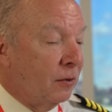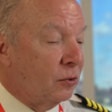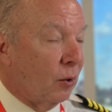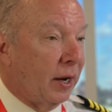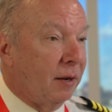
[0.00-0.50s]

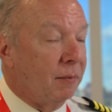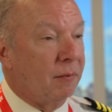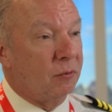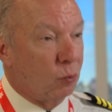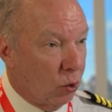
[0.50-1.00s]
So I
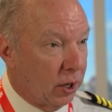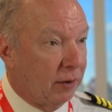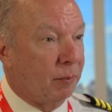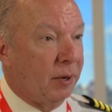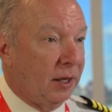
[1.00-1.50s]
can warn
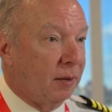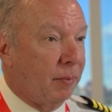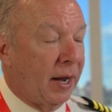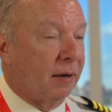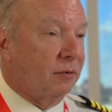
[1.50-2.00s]
everybody in the
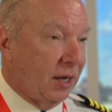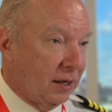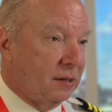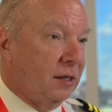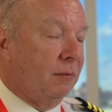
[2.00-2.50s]
back, take
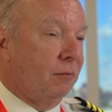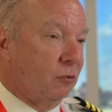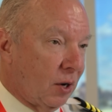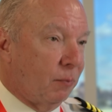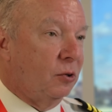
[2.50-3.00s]
a seat,
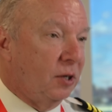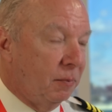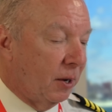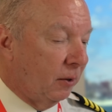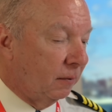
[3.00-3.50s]
strap your seatbelt